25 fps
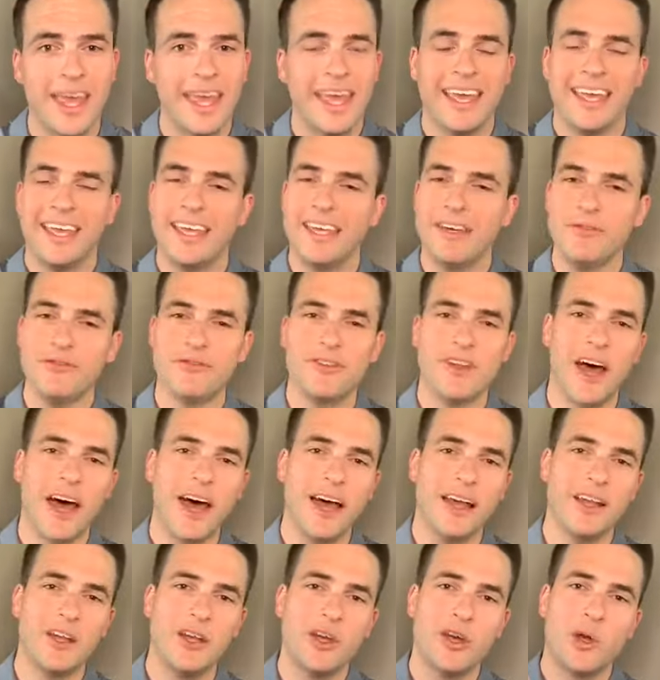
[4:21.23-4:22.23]
If not,
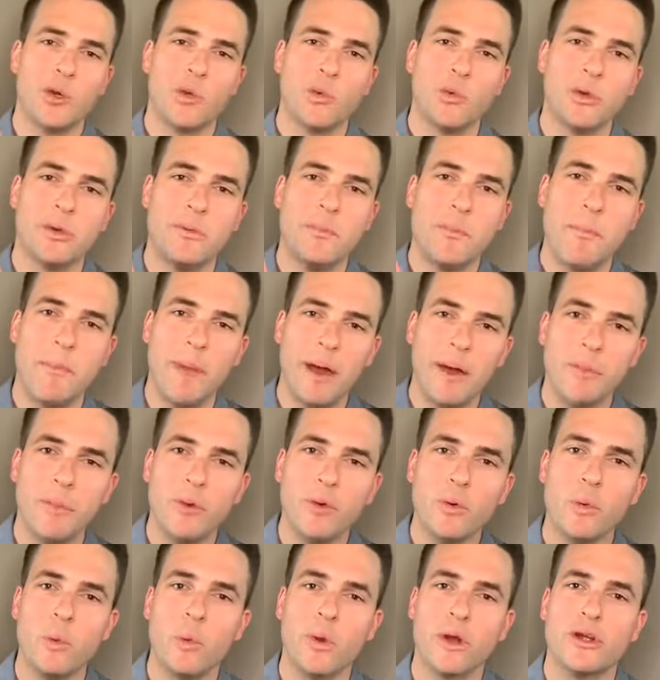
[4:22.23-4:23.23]
remember
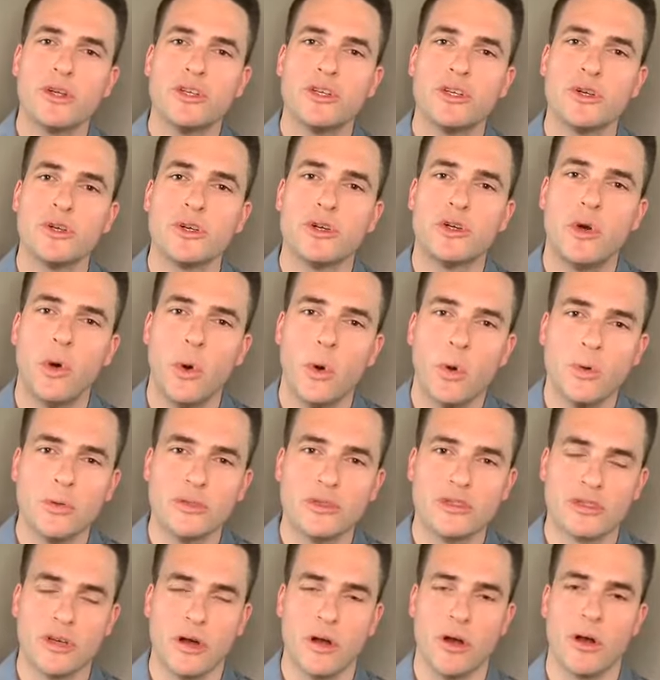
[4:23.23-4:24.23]
where your goals
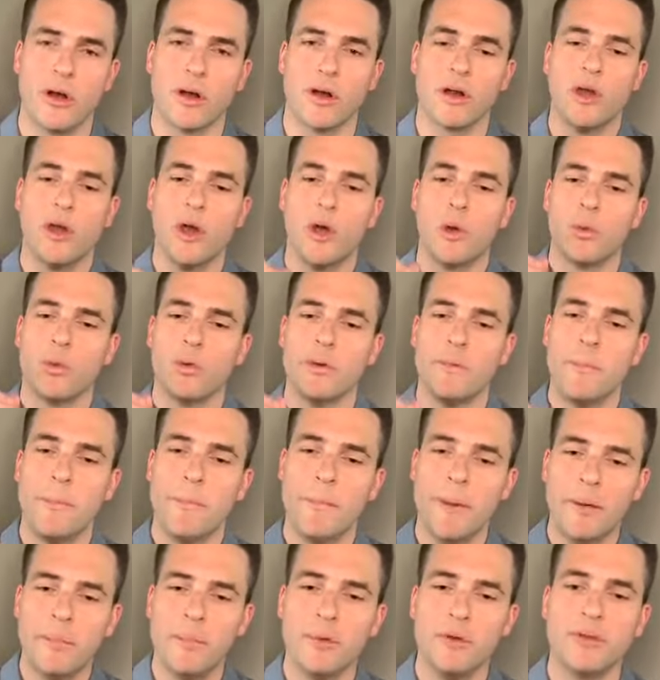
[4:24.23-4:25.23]
are.
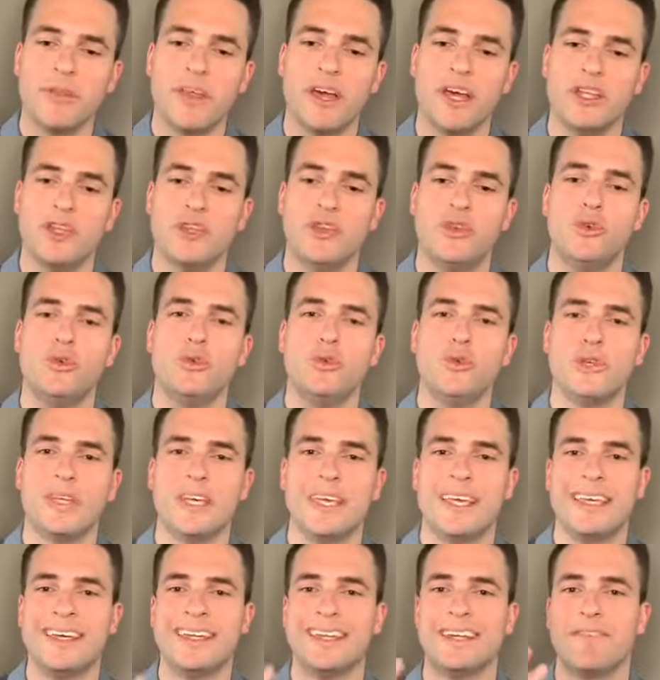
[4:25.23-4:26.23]
Remember that you
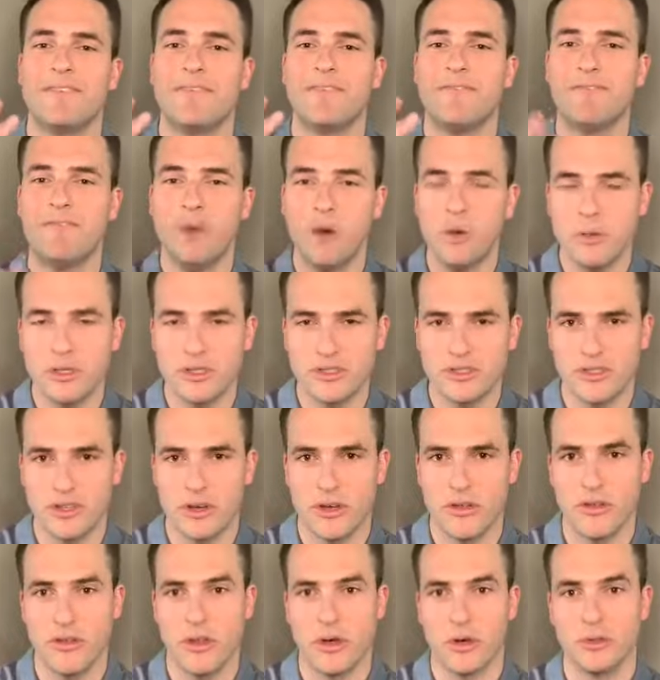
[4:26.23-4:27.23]
can focus
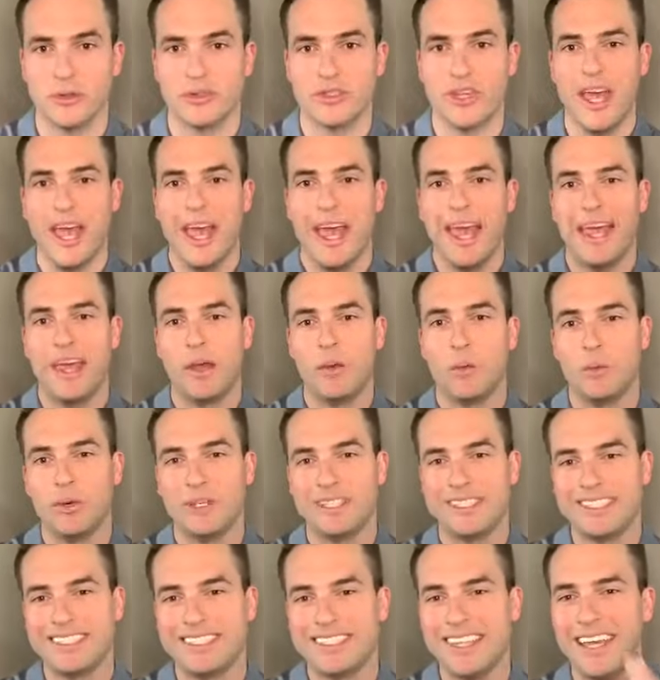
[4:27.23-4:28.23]
on those and
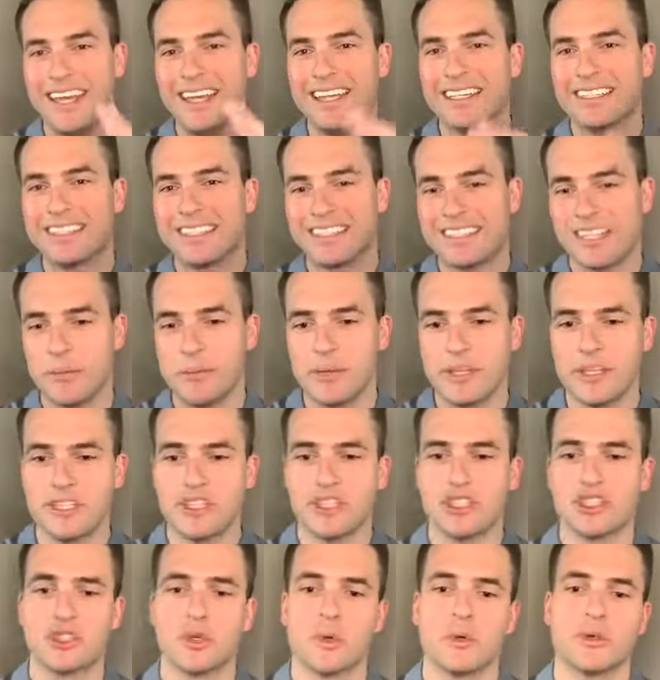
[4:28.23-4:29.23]
withstand some of this
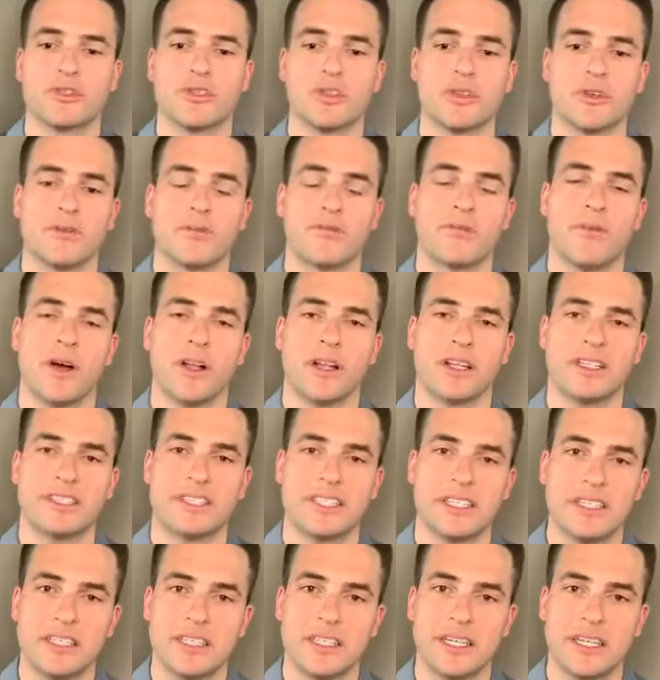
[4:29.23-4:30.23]
short-term
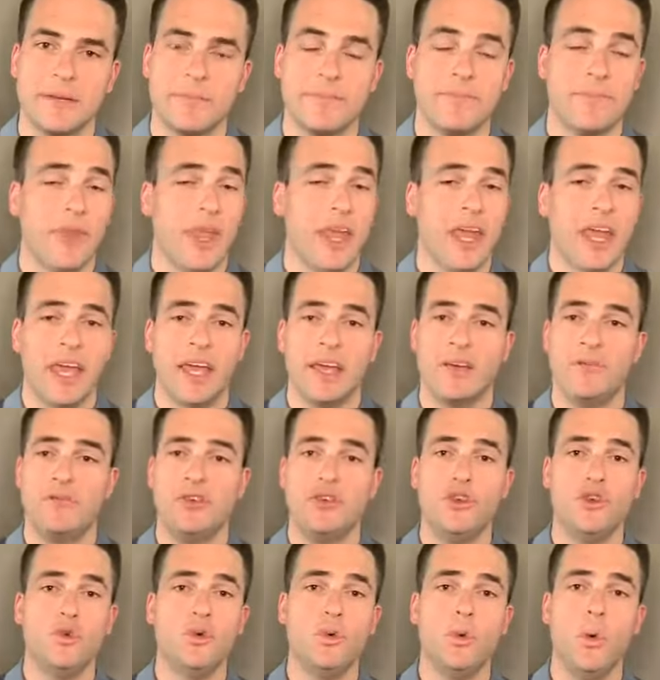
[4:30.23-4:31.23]
volatility. If
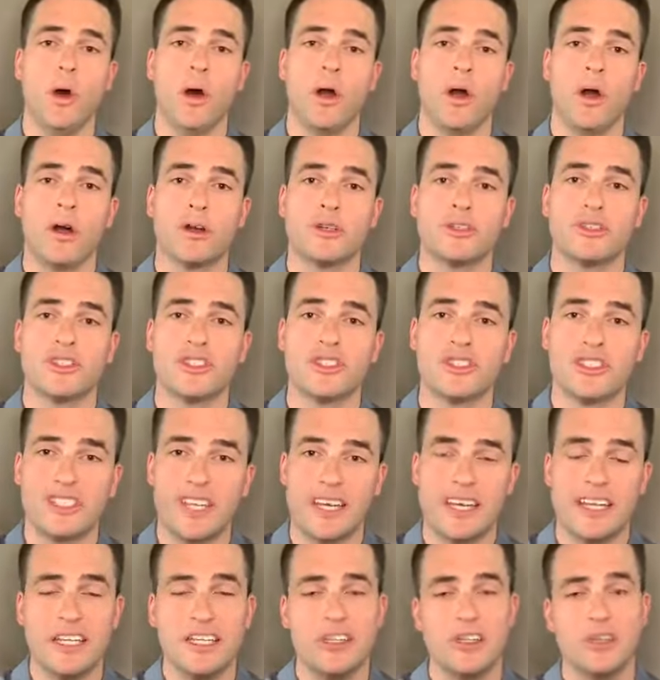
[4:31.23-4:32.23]
you are
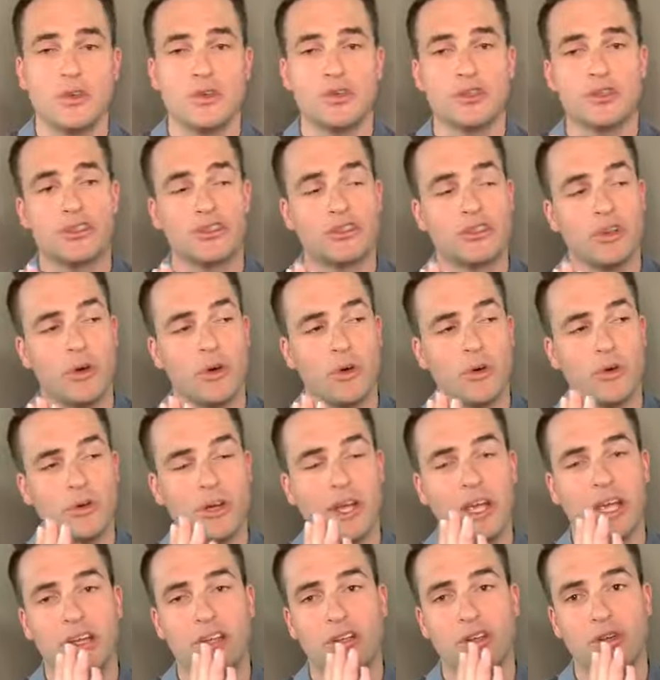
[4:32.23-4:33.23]
setting your stone
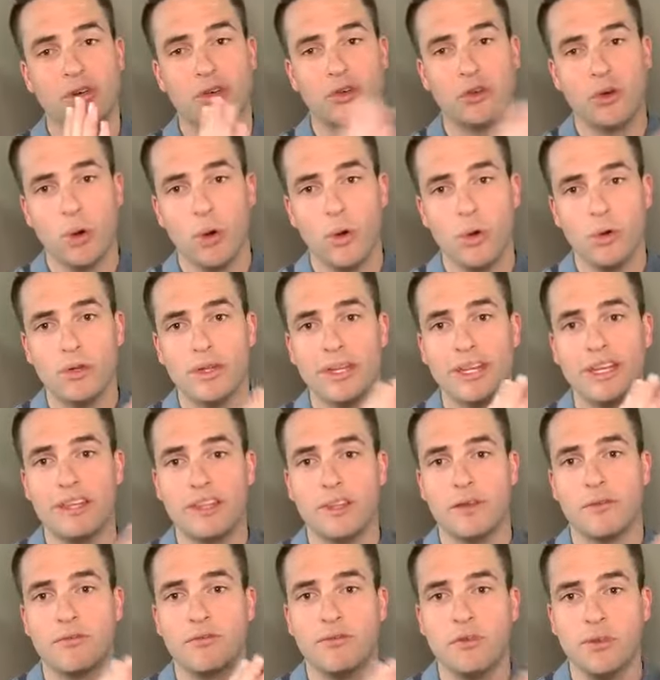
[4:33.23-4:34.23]
and your goal in the
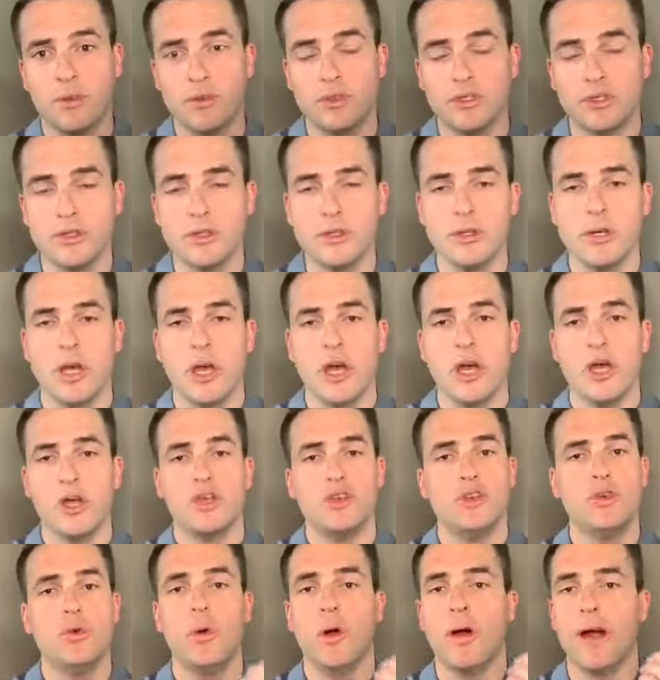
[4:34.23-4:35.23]
future,
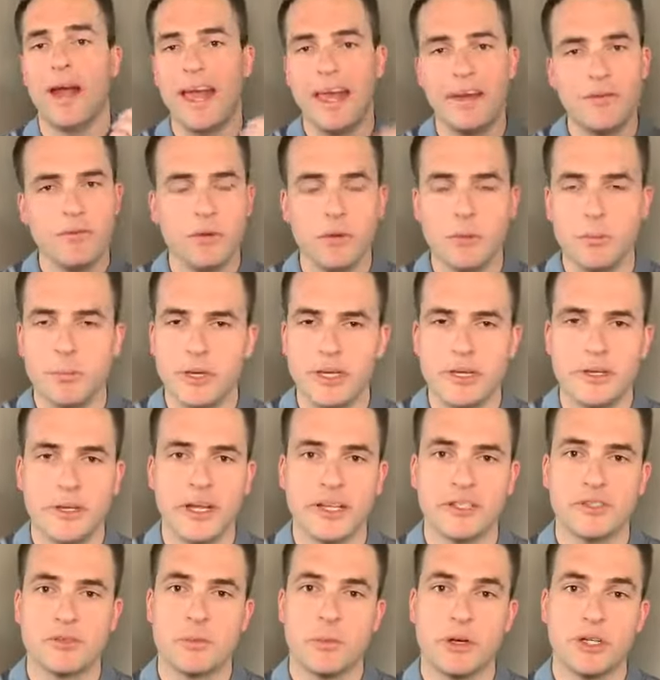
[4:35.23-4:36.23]
you are every bit
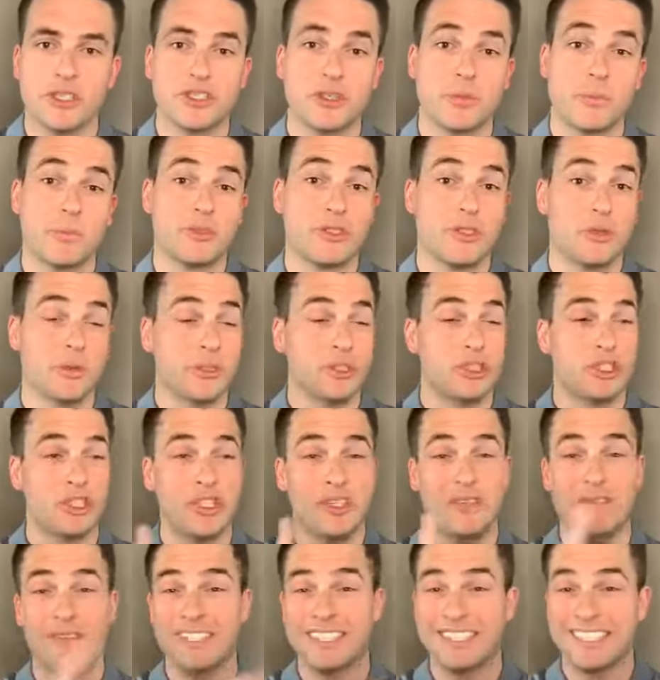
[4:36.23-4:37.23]
as much to
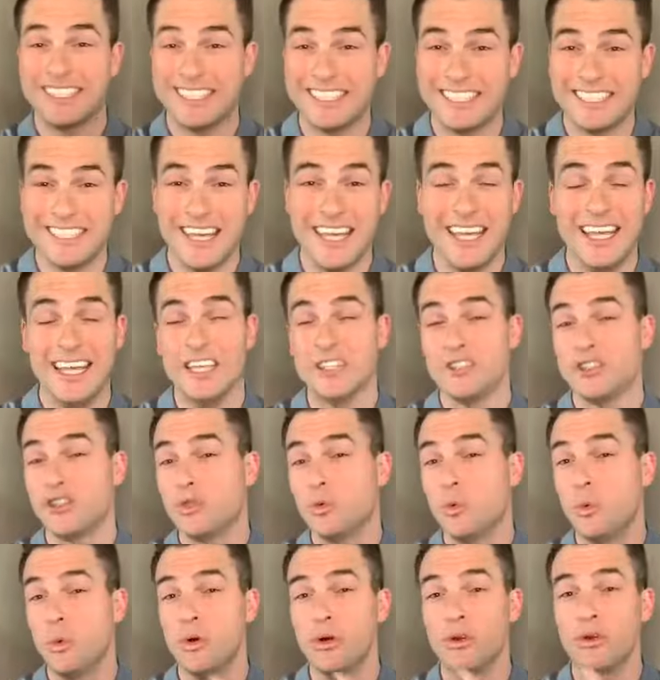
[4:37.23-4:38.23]
achieve it today as you
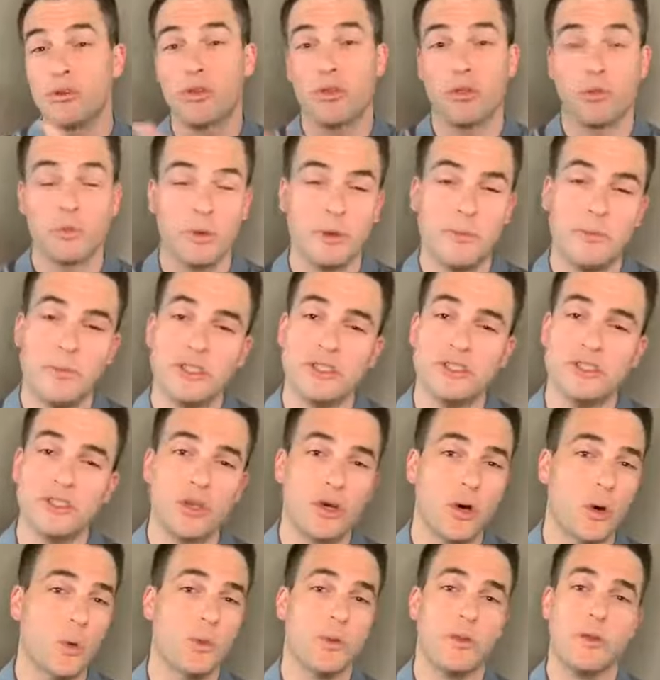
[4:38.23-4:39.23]
were 3 months
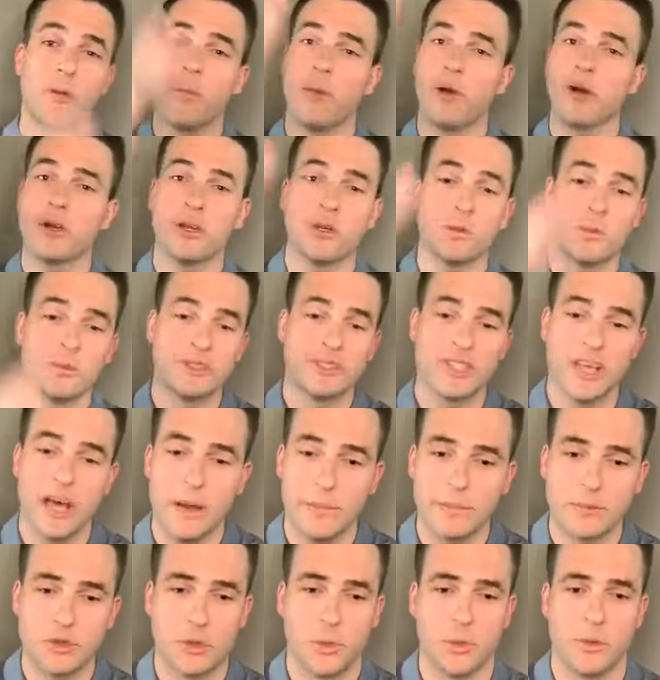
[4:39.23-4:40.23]
ago when the market was
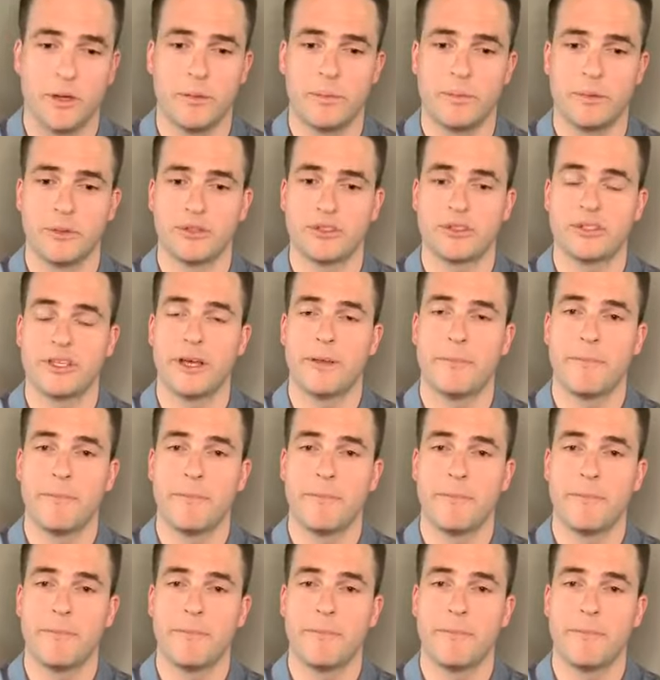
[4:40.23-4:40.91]
up 20%.